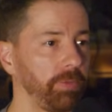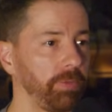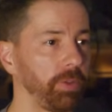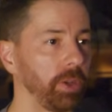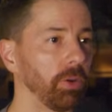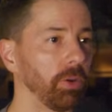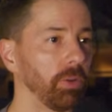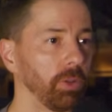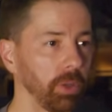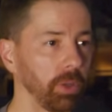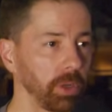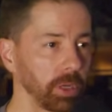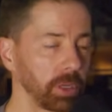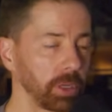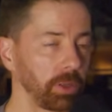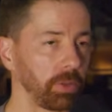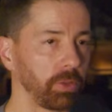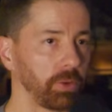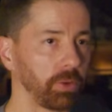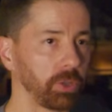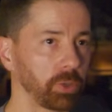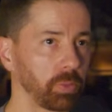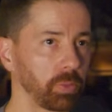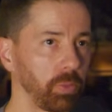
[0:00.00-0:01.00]
If you go look,
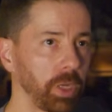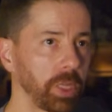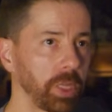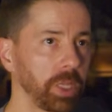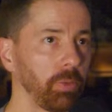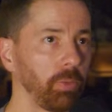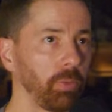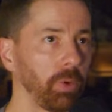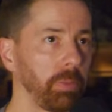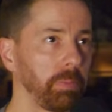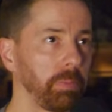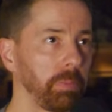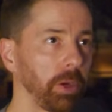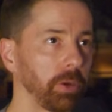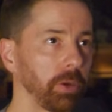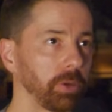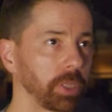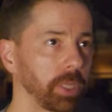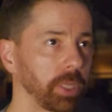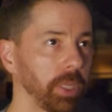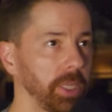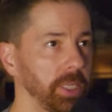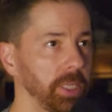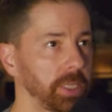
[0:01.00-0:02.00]
there's one that we
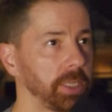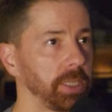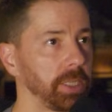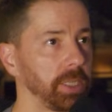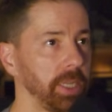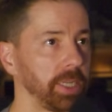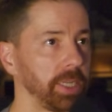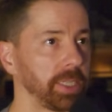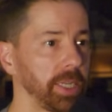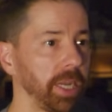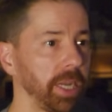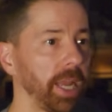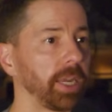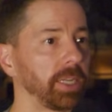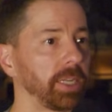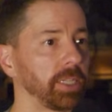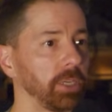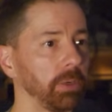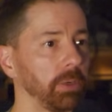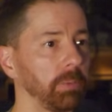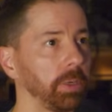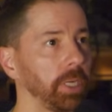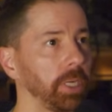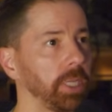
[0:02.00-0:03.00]
posted. It's an
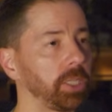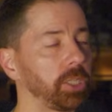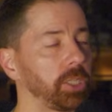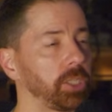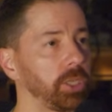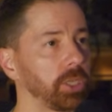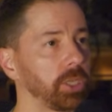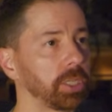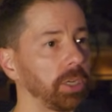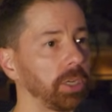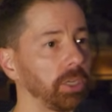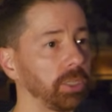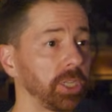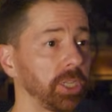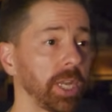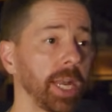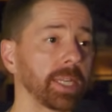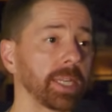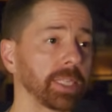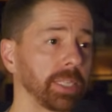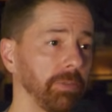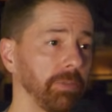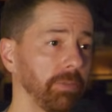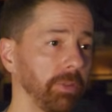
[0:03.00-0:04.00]
excerpt, but it's just on
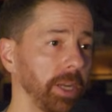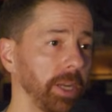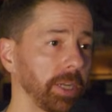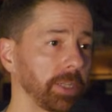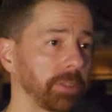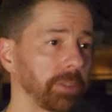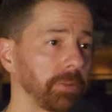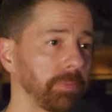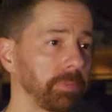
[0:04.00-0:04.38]
chassis flex.